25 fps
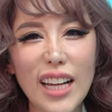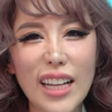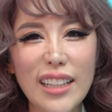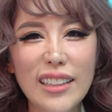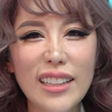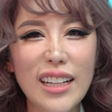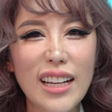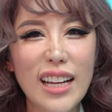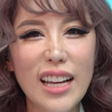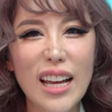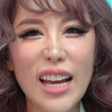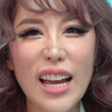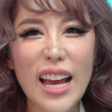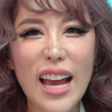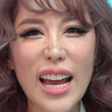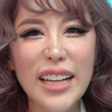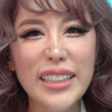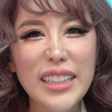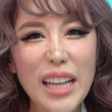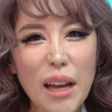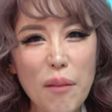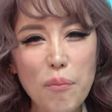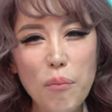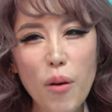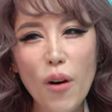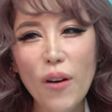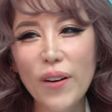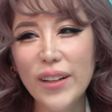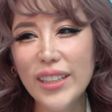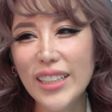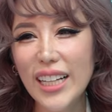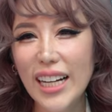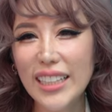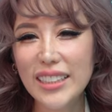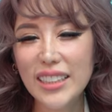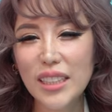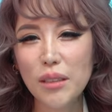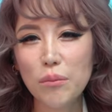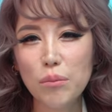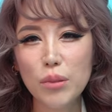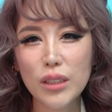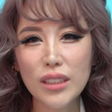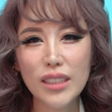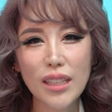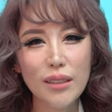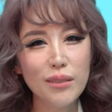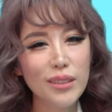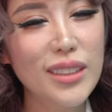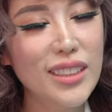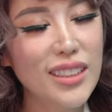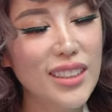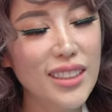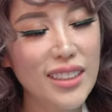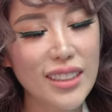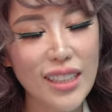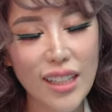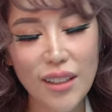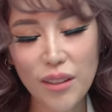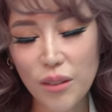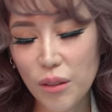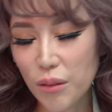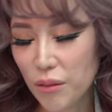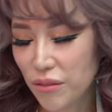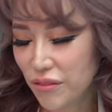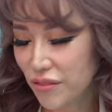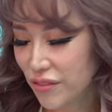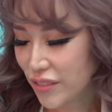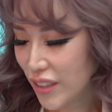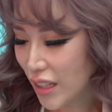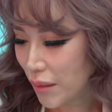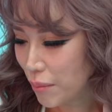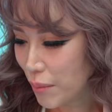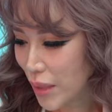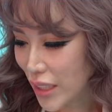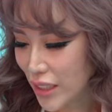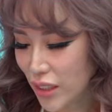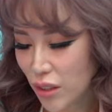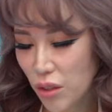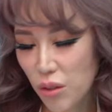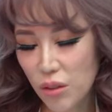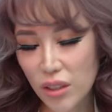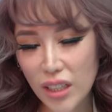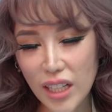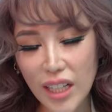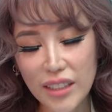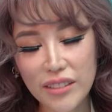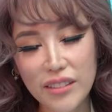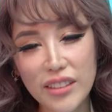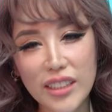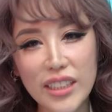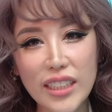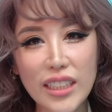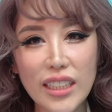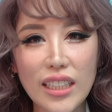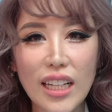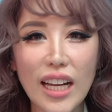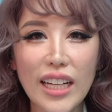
And at that point, I think Pritam was just like, oh fuck, mother Hong Kan already.